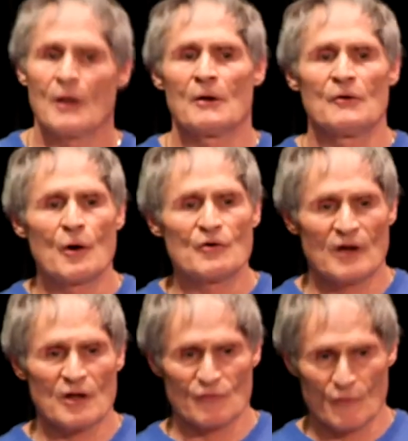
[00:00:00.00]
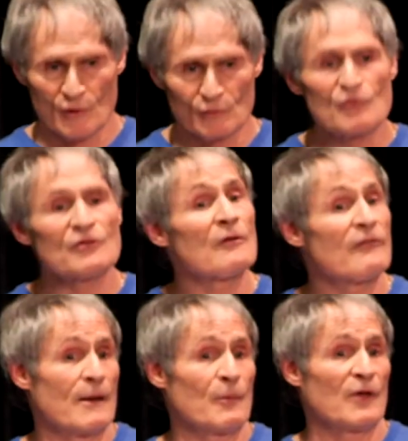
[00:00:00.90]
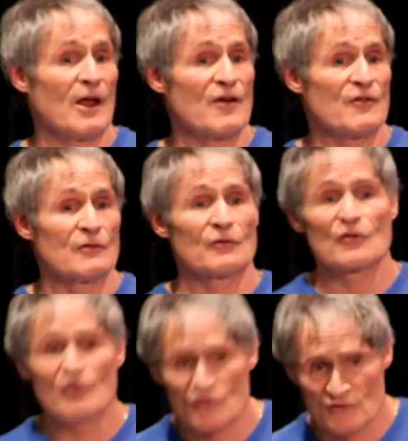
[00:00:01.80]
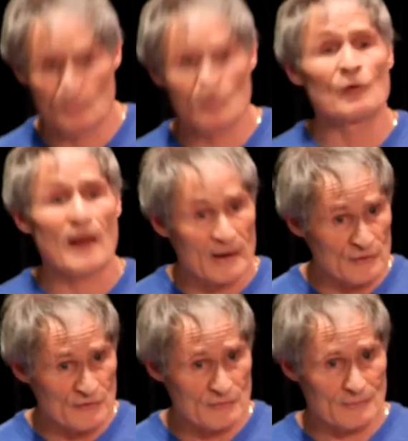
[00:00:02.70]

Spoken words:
no chance for collusion and fabrication to tell similar lies.